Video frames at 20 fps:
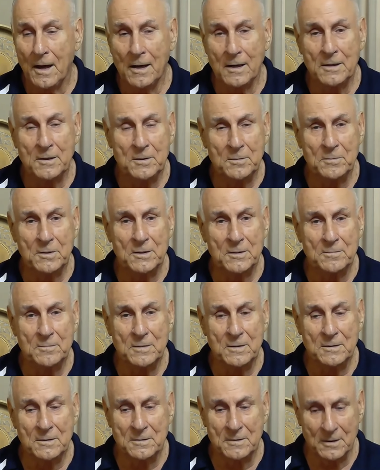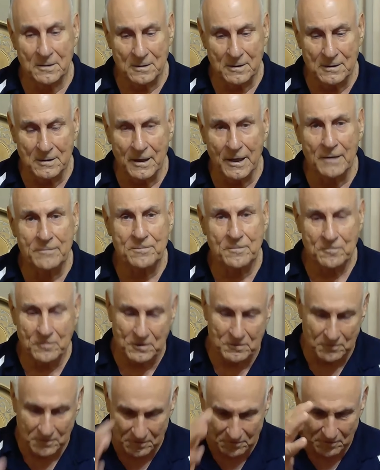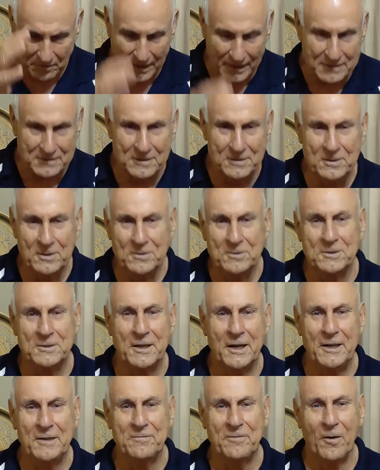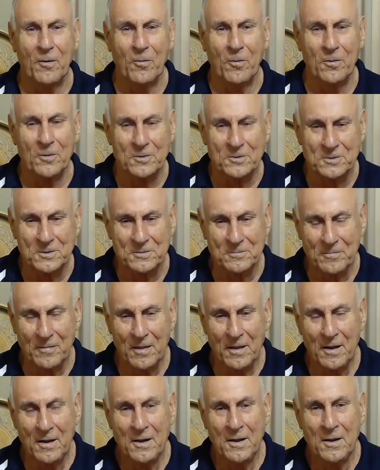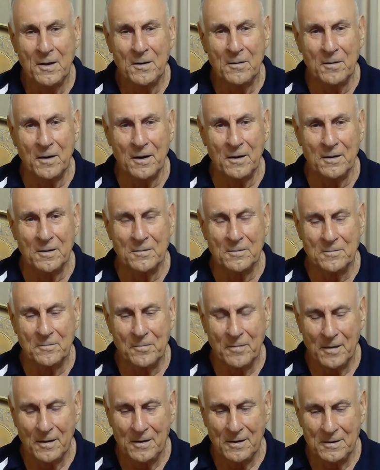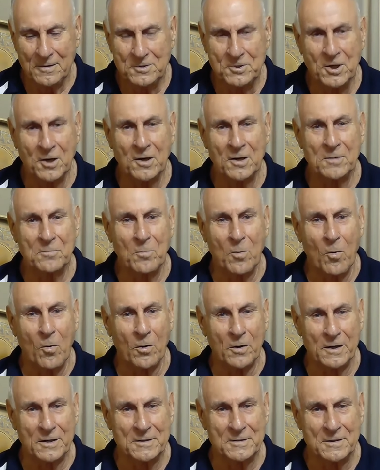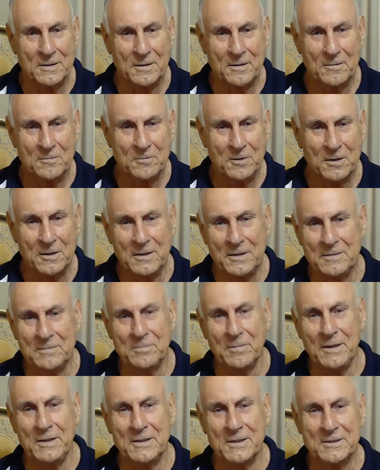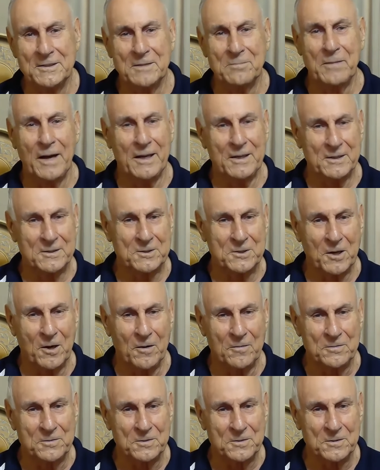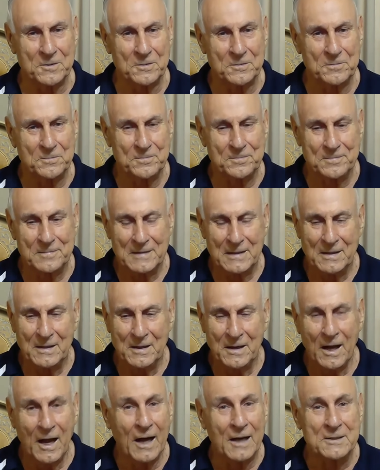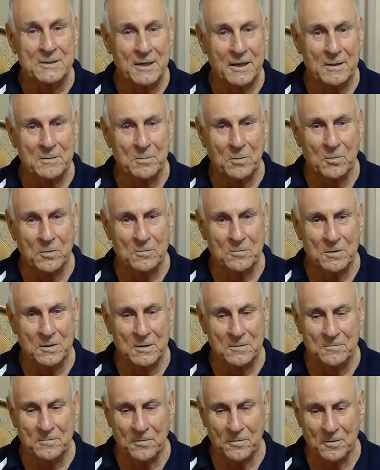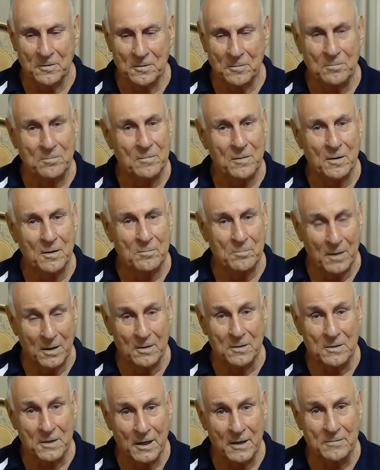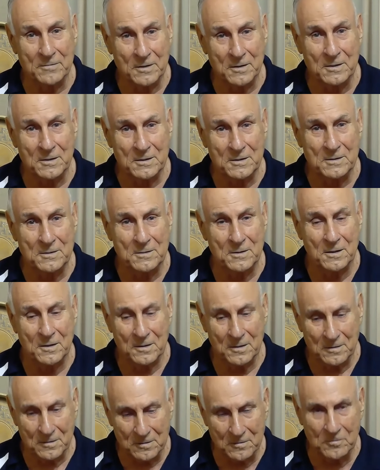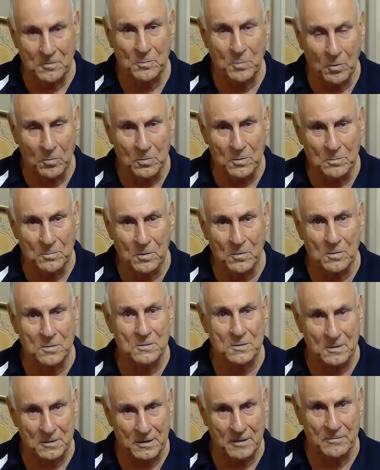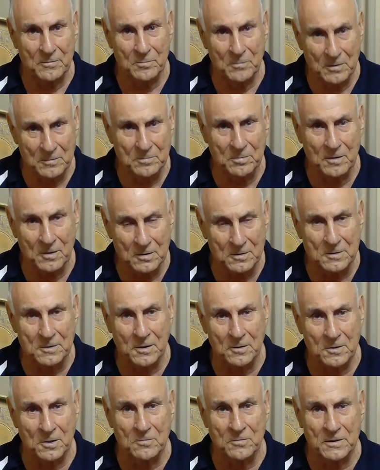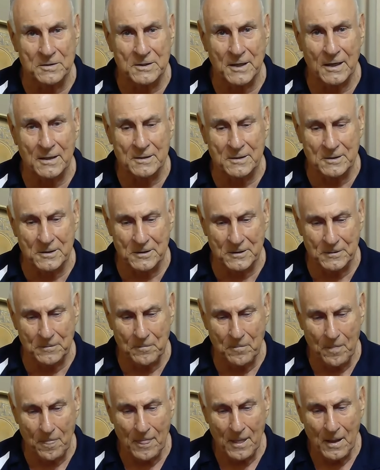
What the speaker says: I humored him until he left and we went back to using A4s. Well, Chuck Morgan relieved me as the maintenance officer. I stayed aboard with him for a month after he reported aboard to give him as good a turnover as I could.